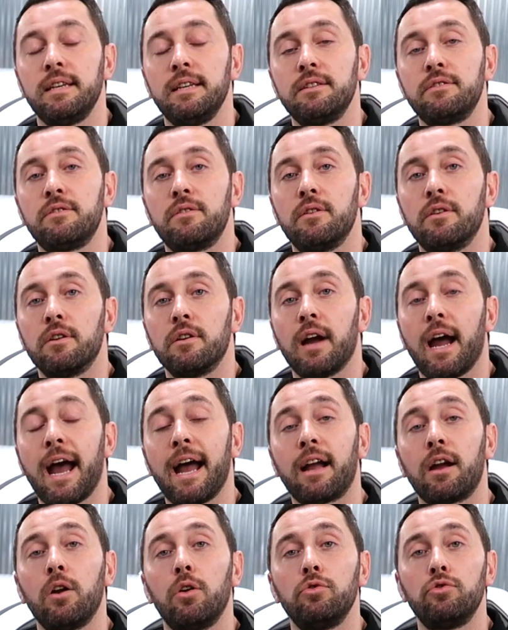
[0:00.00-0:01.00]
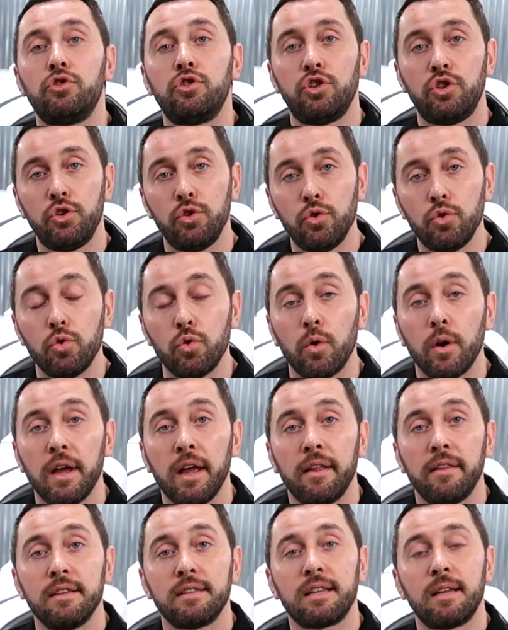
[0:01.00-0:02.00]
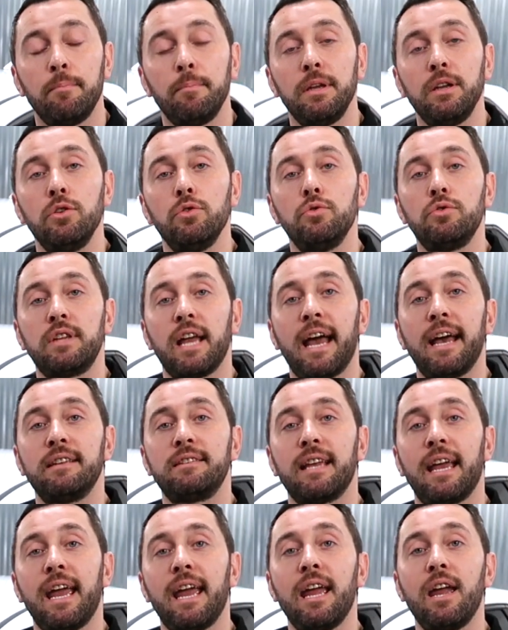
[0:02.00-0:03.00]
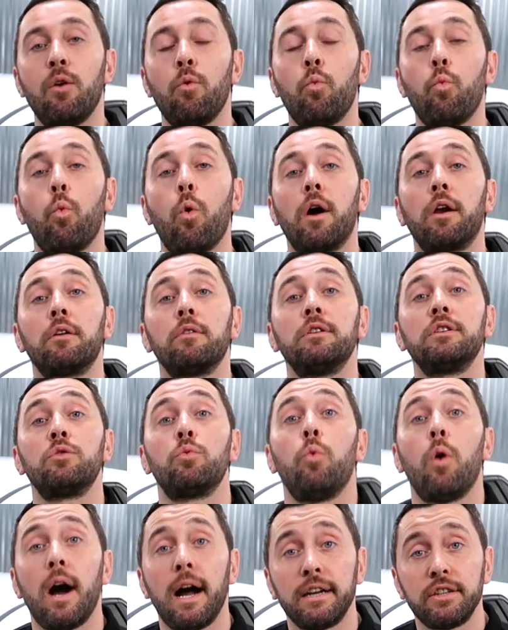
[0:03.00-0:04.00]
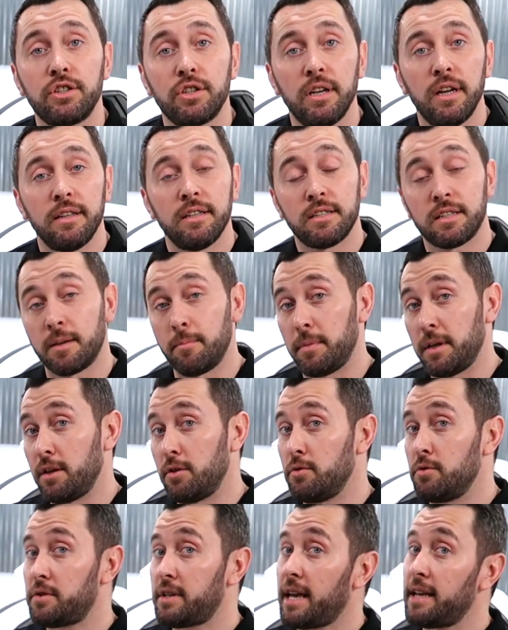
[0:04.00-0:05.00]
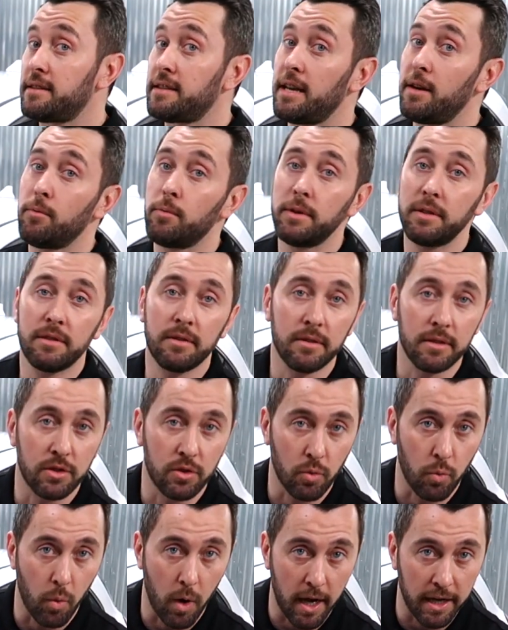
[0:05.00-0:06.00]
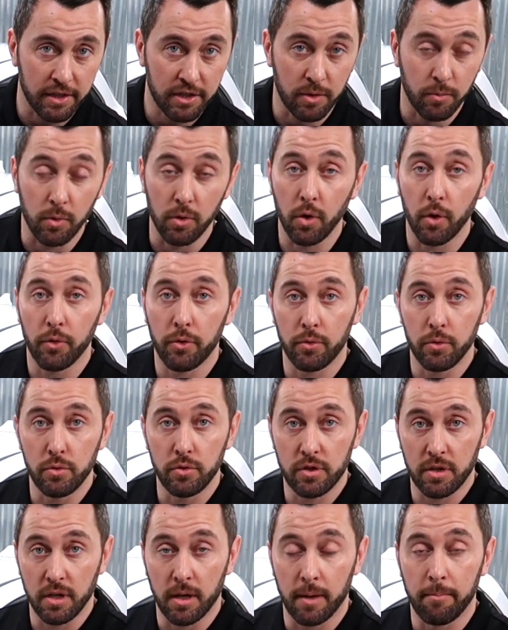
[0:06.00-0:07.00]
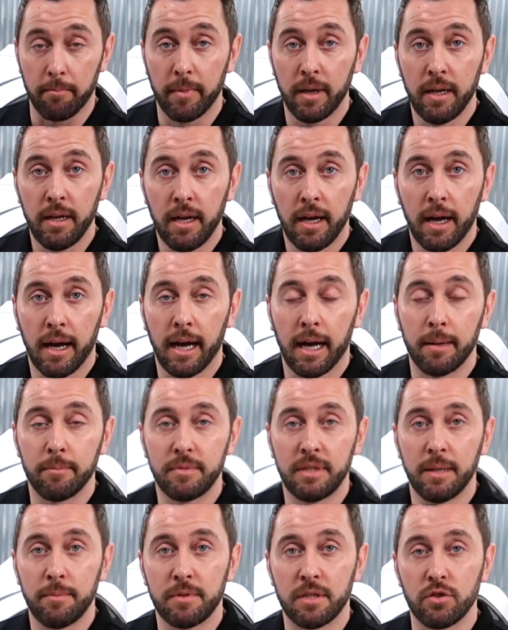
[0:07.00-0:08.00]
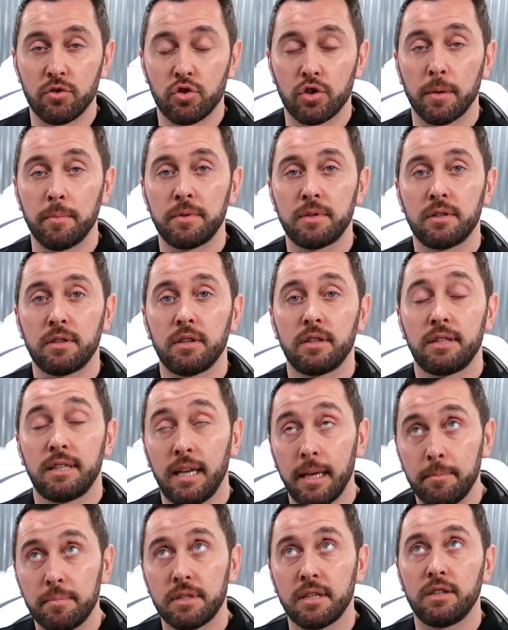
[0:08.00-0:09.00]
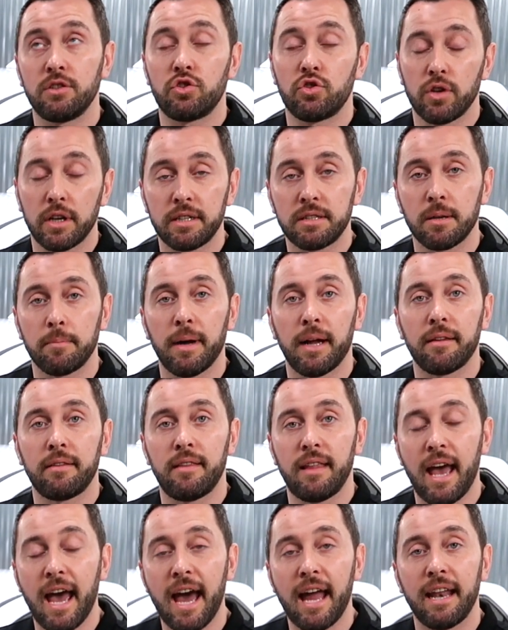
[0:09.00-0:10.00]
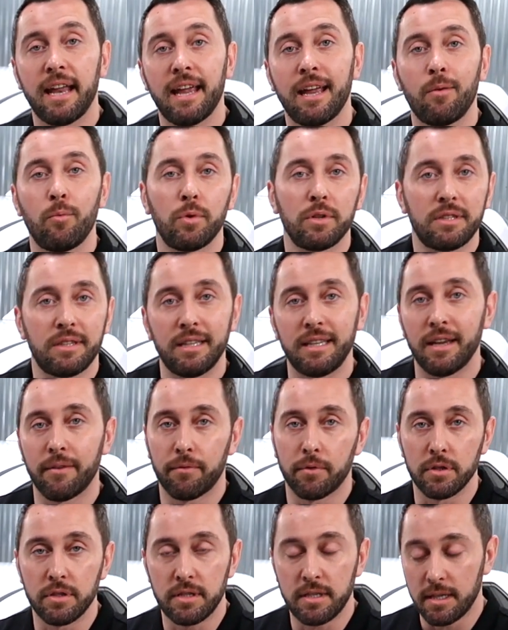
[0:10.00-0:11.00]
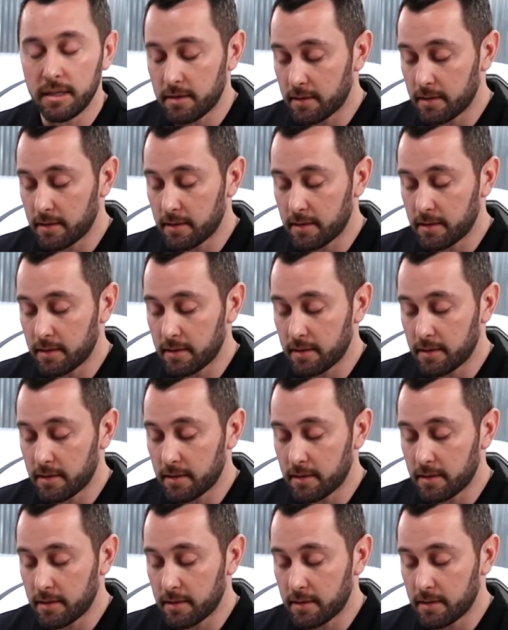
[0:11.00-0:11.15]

their Echo 2. This can be used as a waterless wash. This can be used as a rinseless wash, and we'll go through some tips and tricks about that and what the difference is.